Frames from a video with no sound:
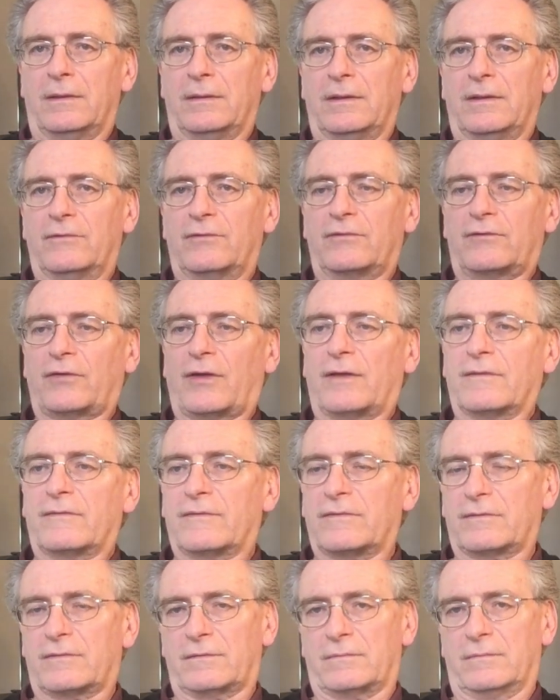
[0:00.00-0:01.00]
it's
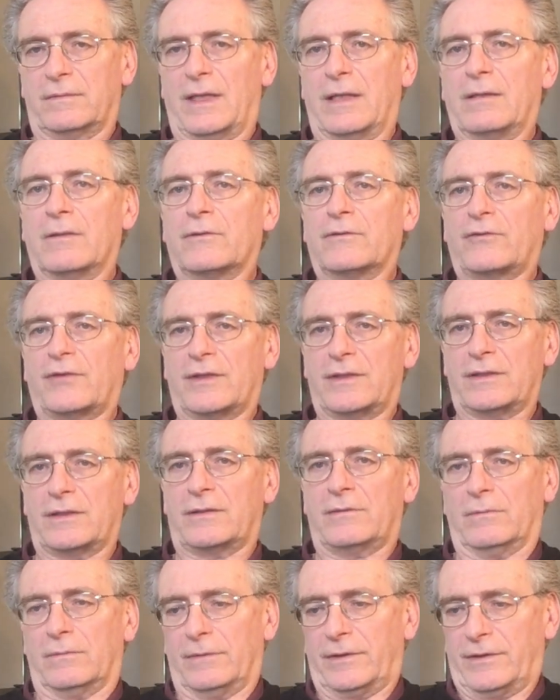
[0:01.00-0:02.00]
just
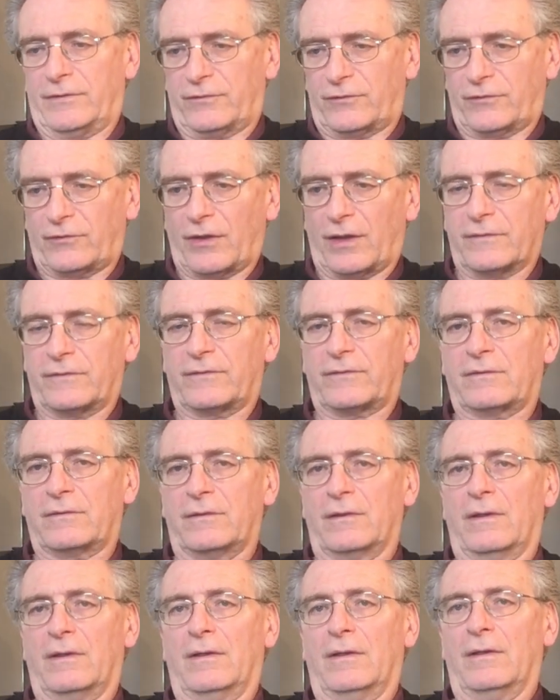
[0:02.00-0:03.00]
energetical, it's
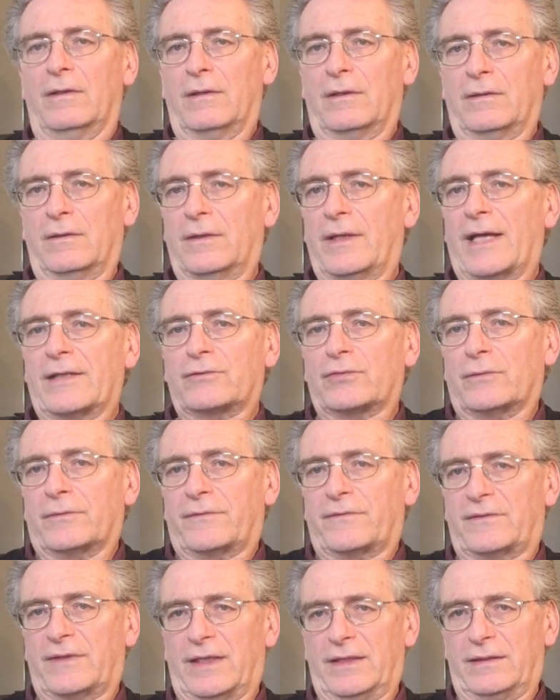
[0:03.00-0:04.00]
just the natural
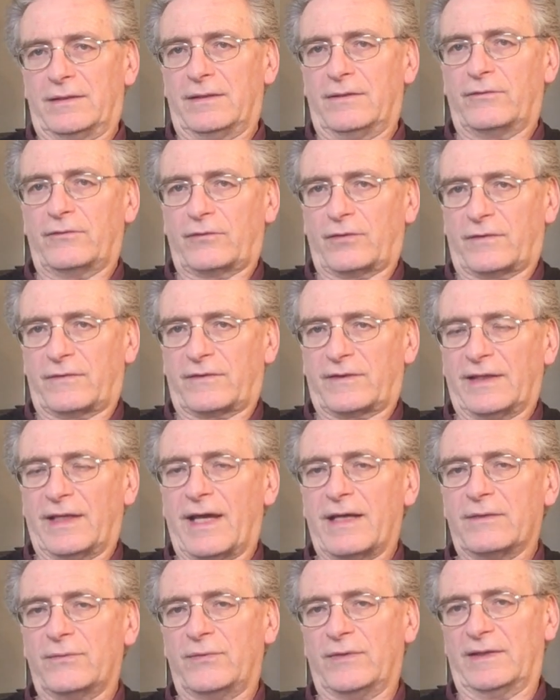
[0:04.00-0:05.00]
state, it's just
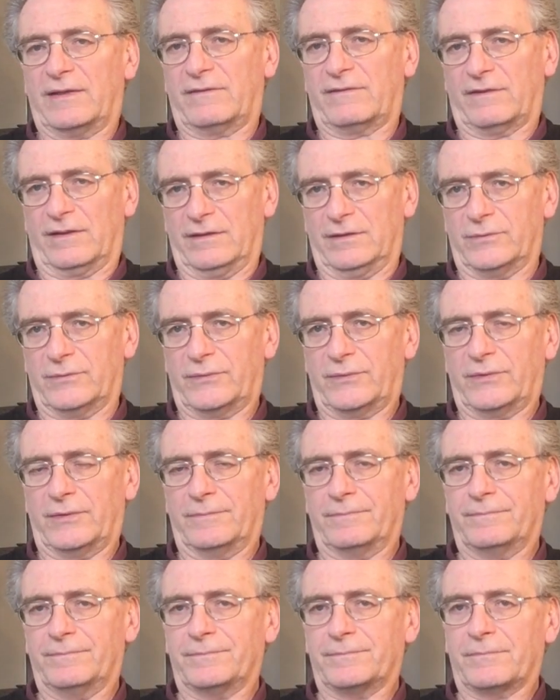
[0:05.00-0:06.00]
life
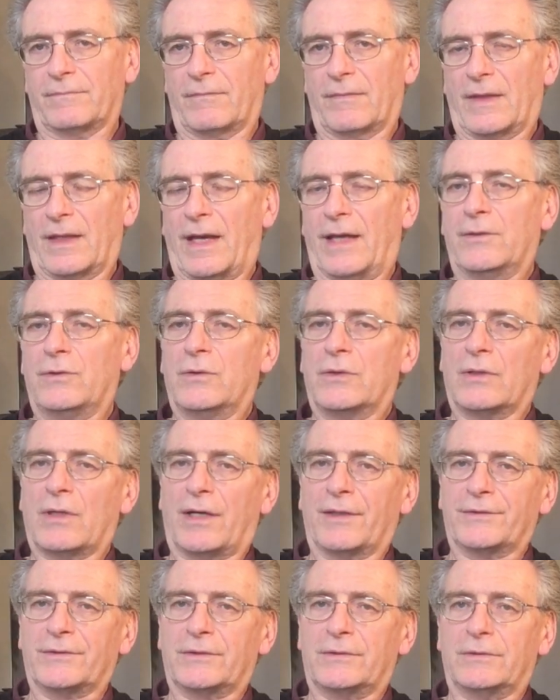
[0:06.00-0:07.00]
itself. And you're
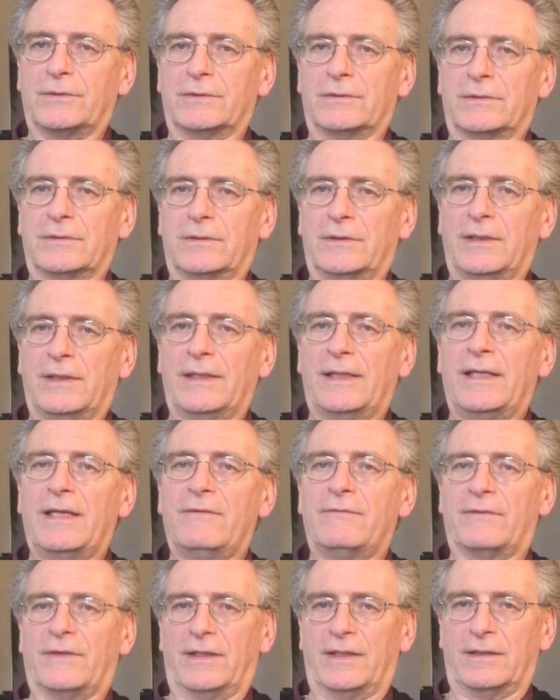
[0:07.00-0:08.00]
not
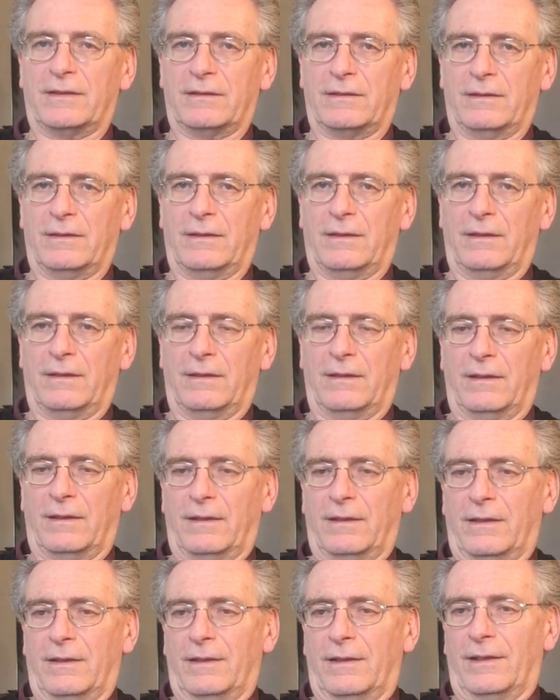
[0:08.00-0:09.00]
living,
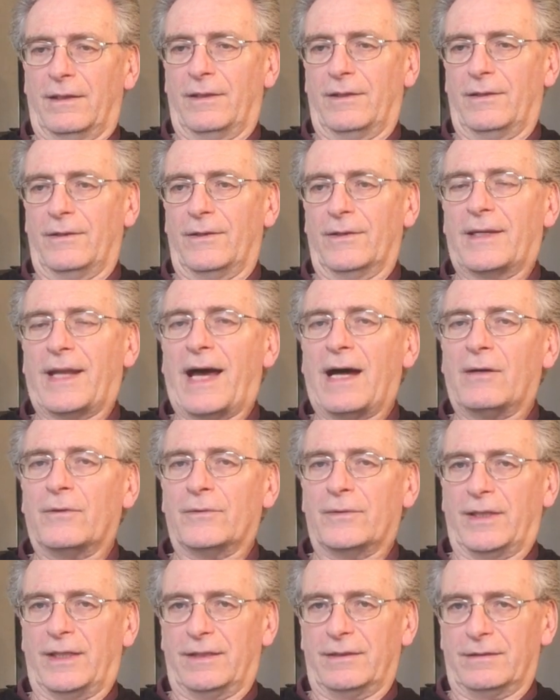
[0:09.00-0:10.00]

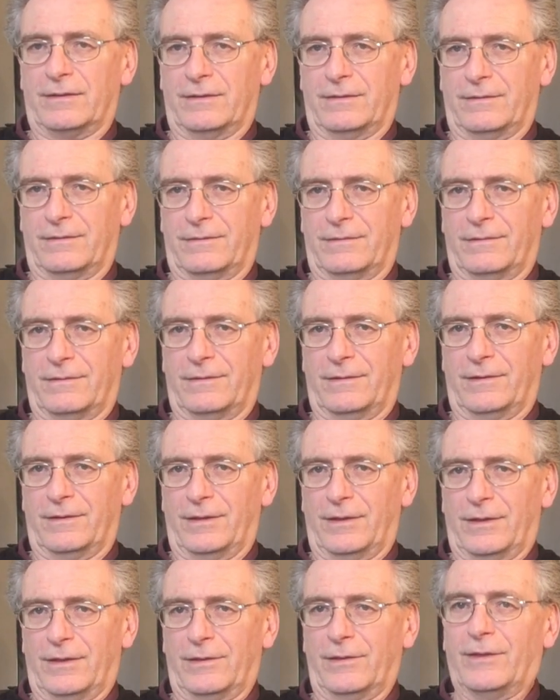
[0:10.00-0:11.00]
allowing
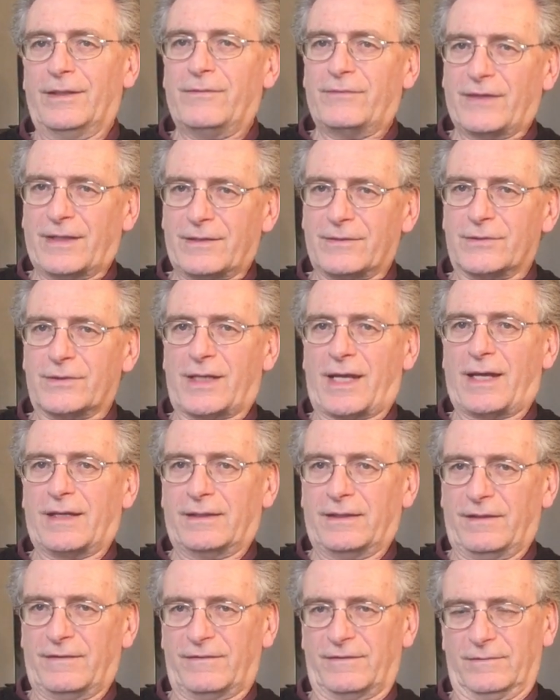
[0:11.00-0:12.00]
the living
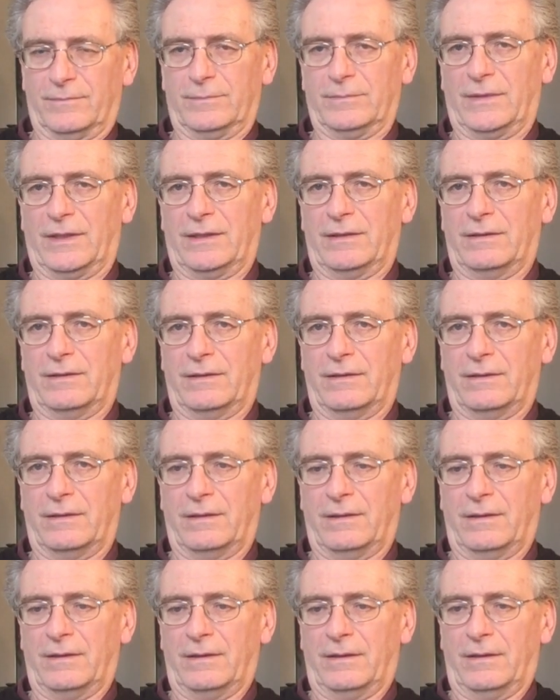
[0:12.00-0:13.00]
organism
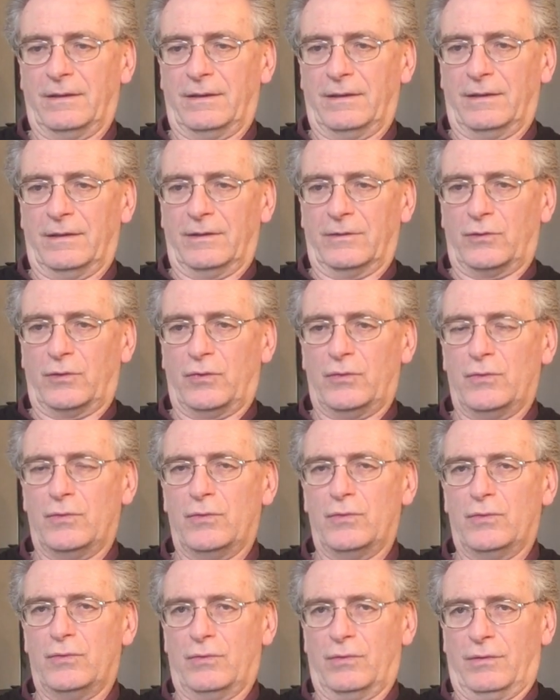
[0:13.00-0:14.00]

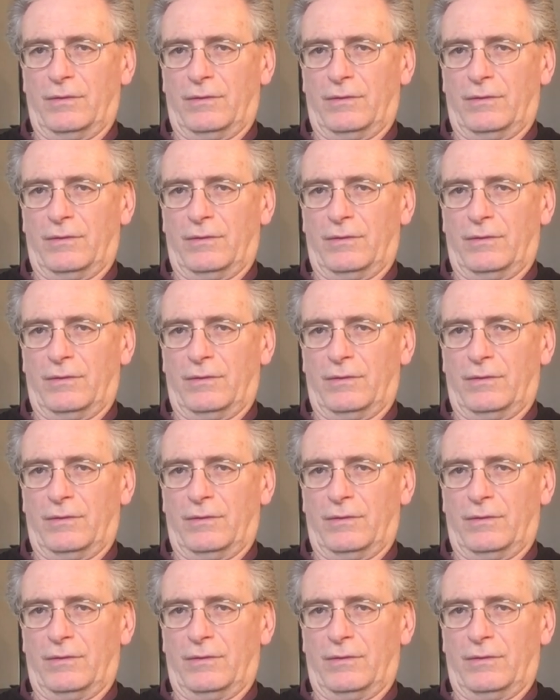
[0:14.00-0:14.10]
to